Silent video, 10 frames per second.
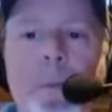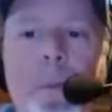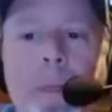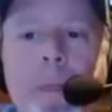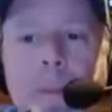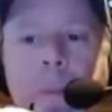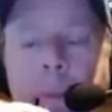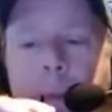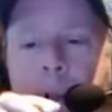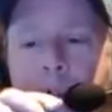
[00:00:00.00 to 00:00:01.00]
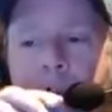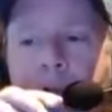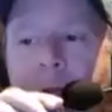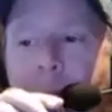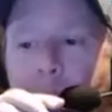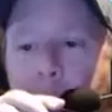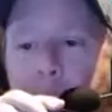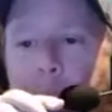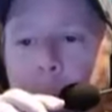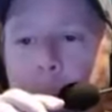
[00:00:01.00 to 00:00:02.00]

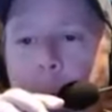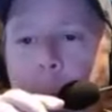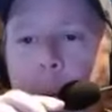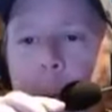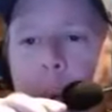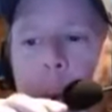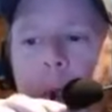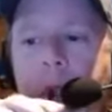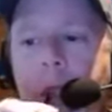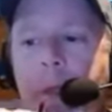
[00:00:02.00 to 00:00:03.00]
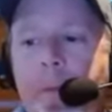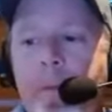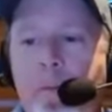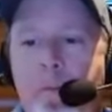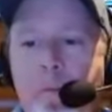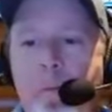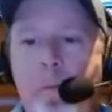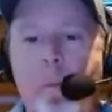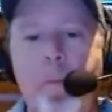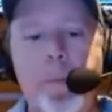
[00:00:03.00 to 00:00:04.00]

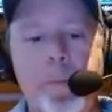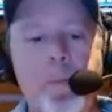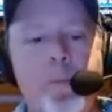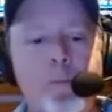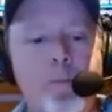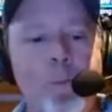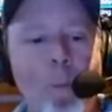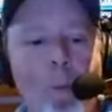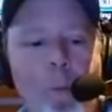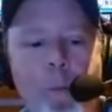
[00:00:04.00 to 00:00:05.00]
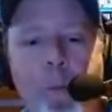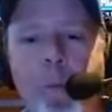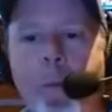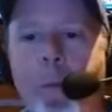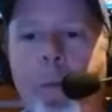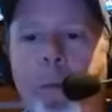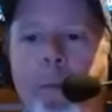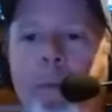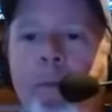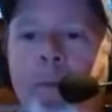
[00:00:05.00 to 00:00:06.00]

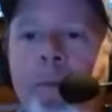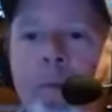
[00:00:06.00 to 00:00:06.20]
[no speech]